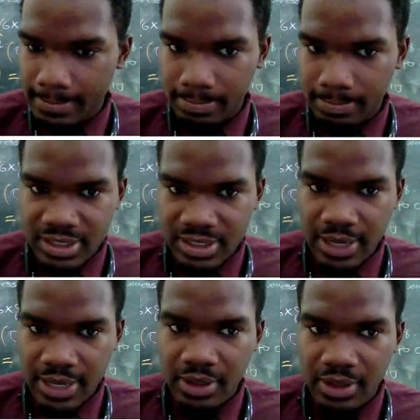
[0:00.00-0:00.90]
Same
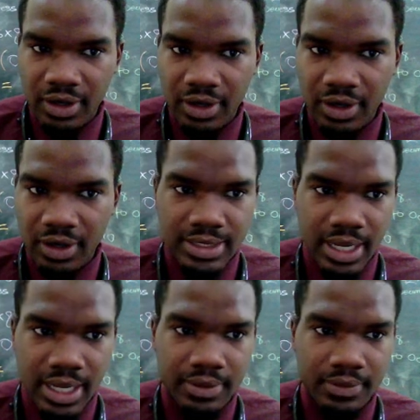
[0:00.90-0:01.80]
thing for the next
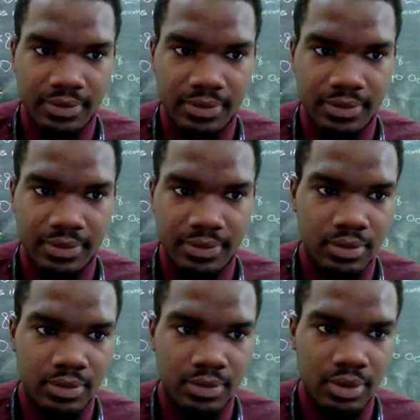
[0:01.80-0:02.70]
side.
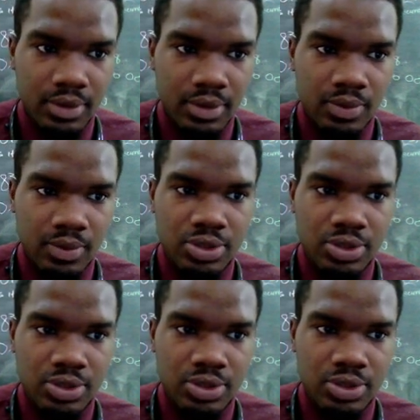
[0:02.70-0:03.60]
You would
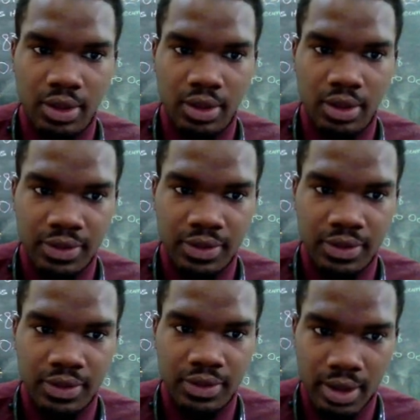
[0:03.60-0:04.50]
draw this
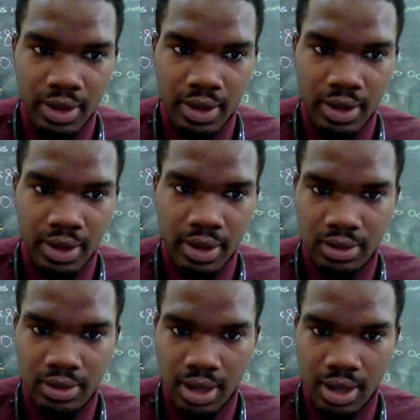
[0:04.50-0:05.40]
point
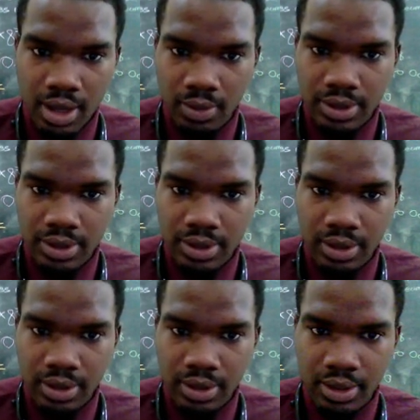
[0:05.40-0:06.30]
about here,
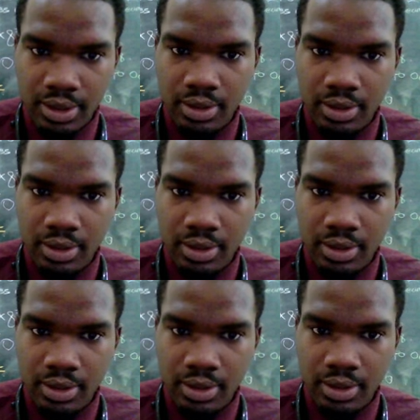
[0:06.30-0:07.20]

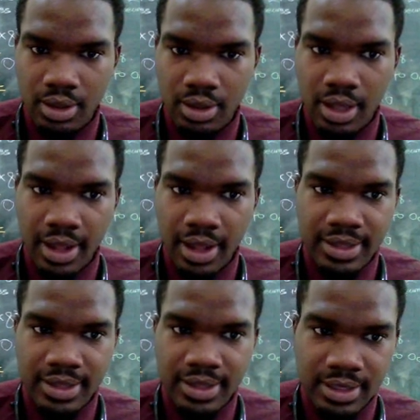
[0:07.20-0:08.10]
and
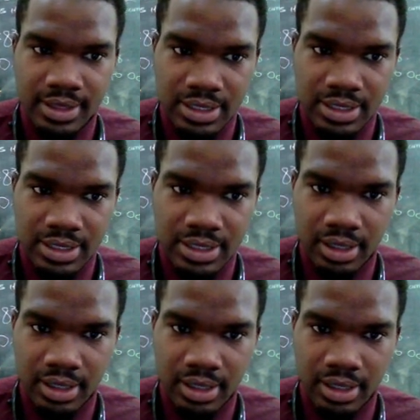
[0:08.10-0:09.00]
then this line
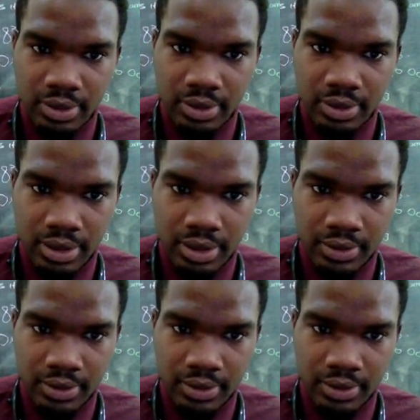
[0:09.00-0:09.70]
about here,